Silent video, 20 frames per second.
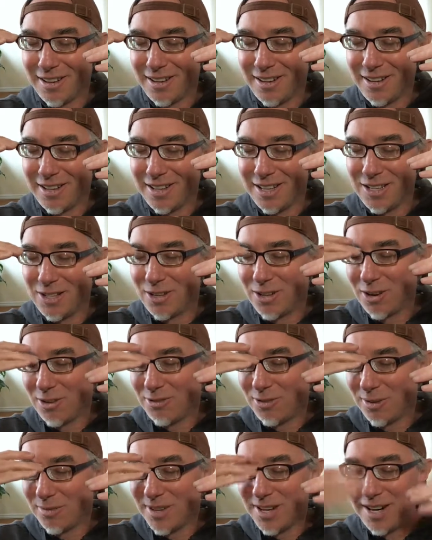And then you go
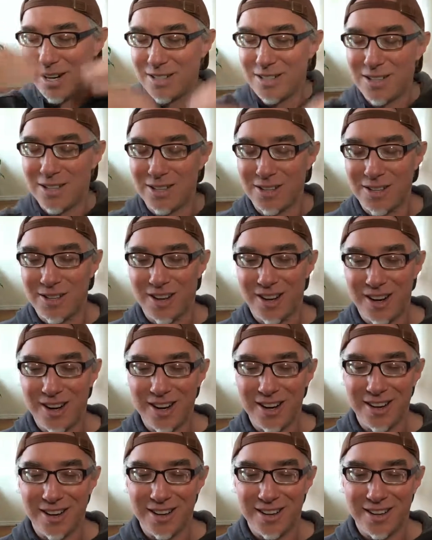from there to your
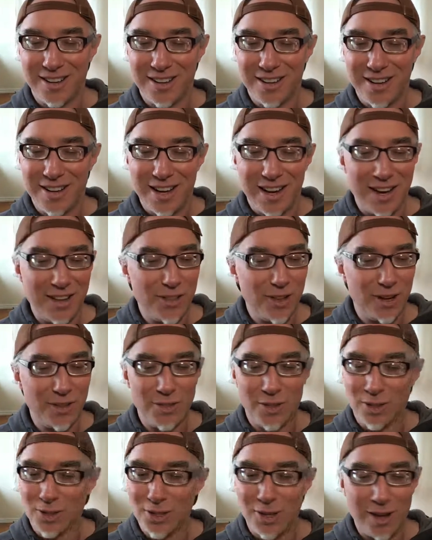heart. And
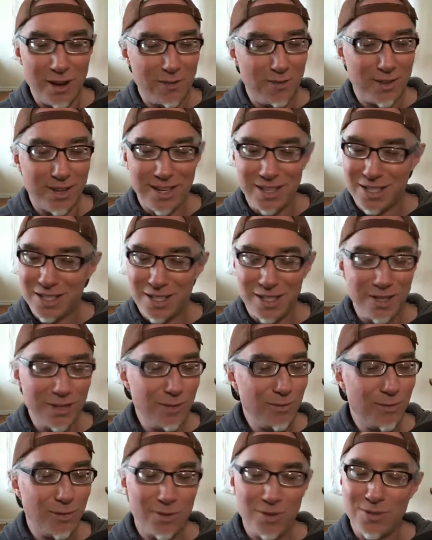the love, it's
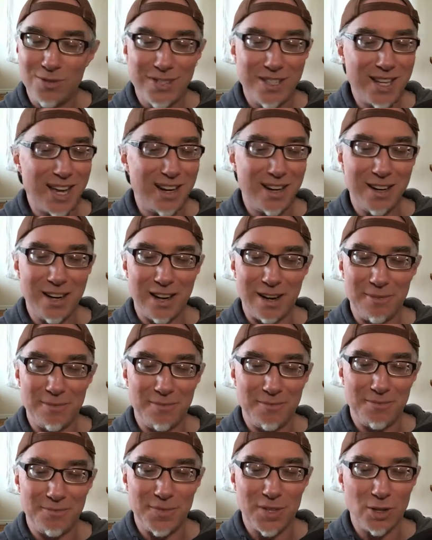you set it
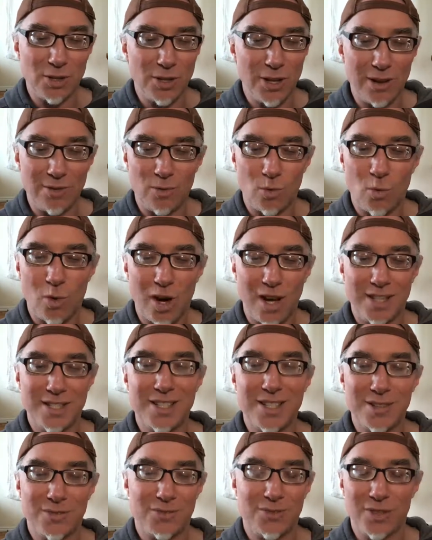up. Your love
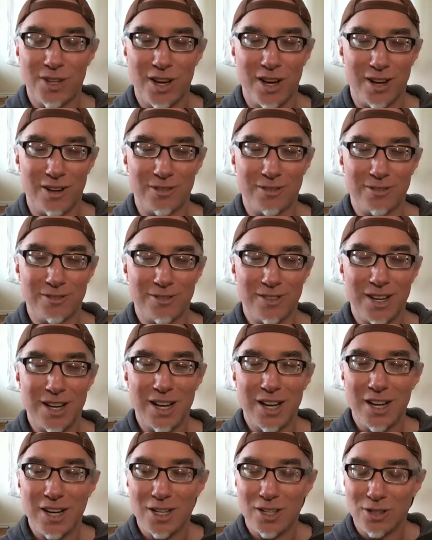wants to flow.
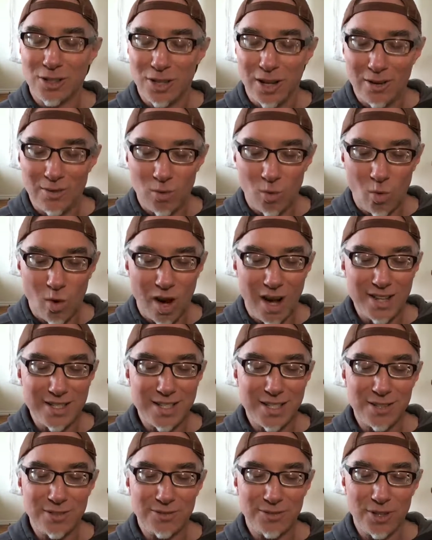Your love
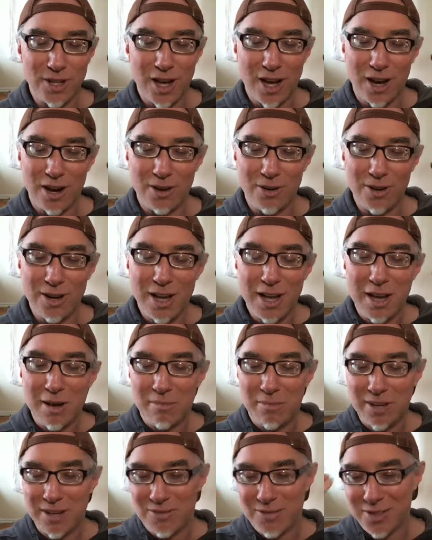wants to flow,
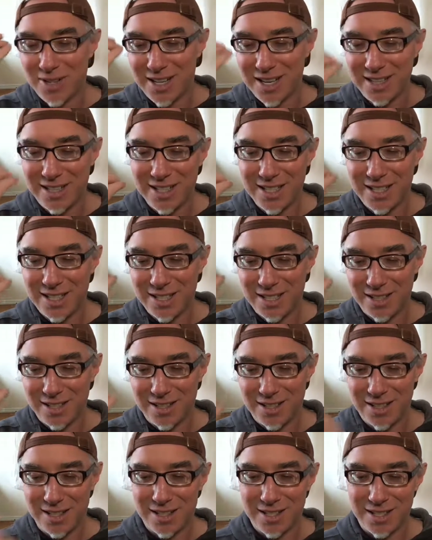but if you get
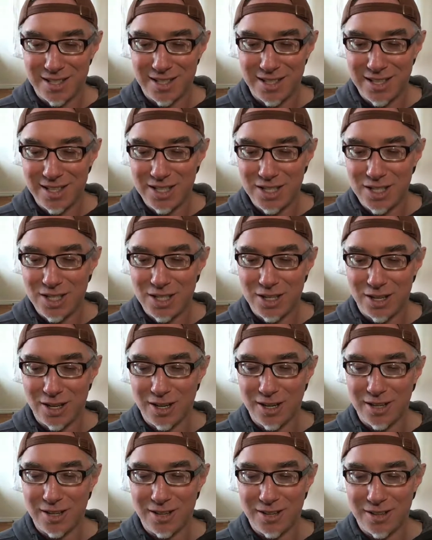this into
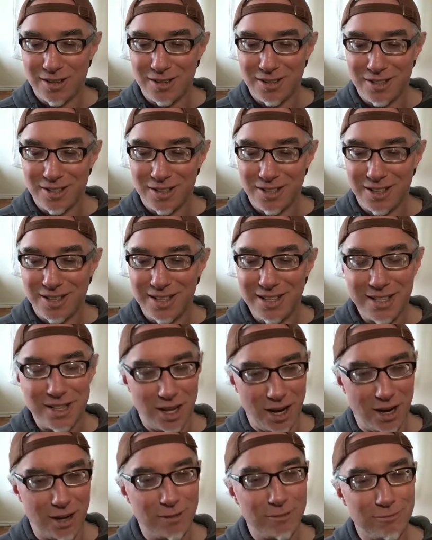your
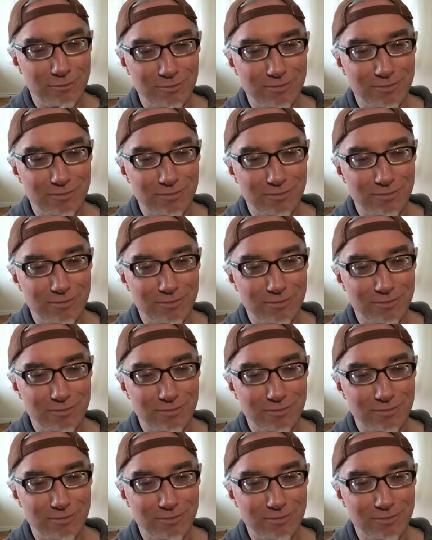ego,